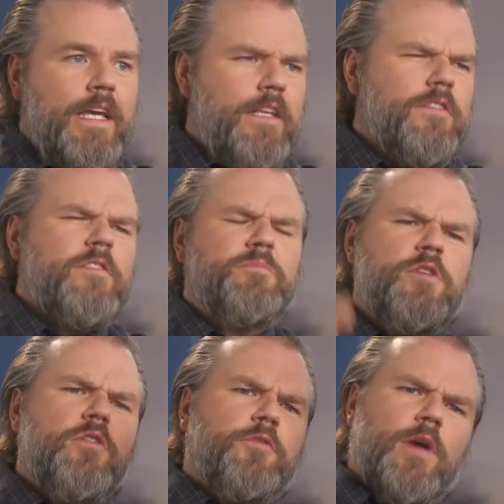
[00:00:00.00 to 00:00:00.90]
And there's this
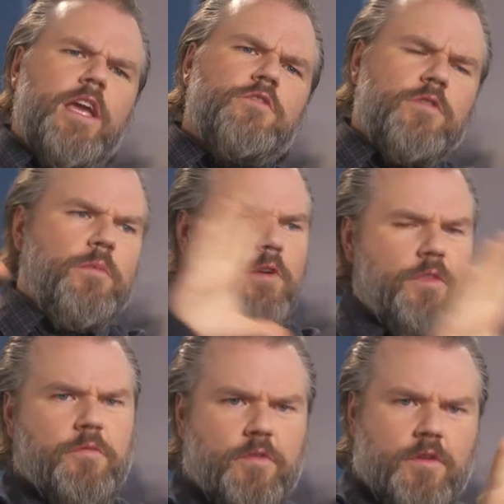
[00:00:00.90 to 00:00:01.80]
beautiful atrium where
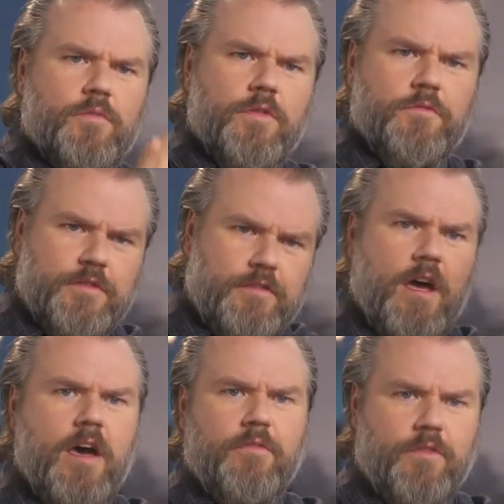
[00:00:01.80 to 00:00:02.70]
the, the, the
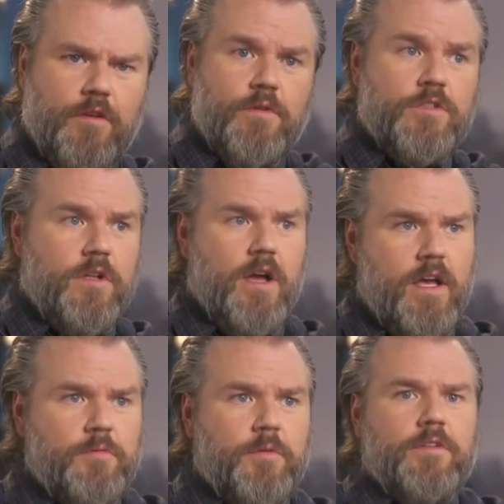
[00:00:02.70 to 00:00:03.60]
facade of the original
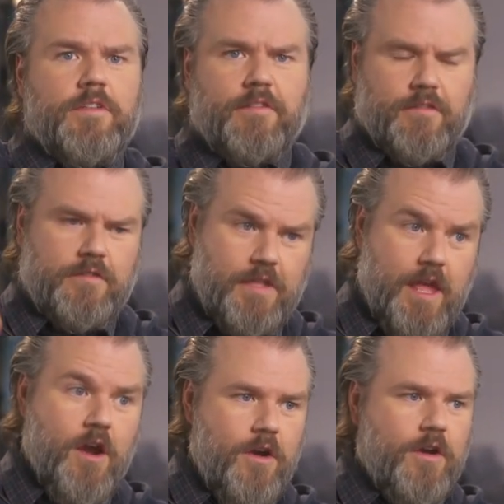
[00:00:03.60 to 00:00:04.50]
hospital is
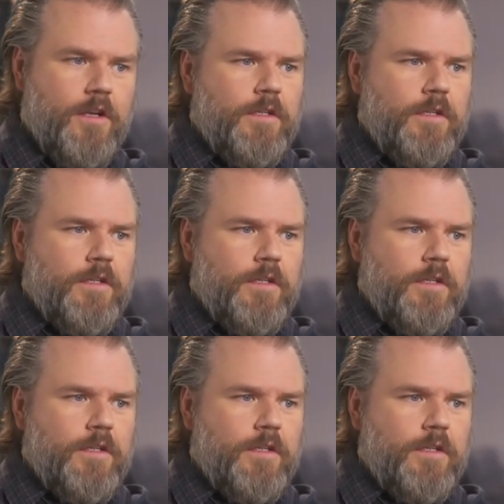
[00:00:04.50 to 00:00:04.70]
there.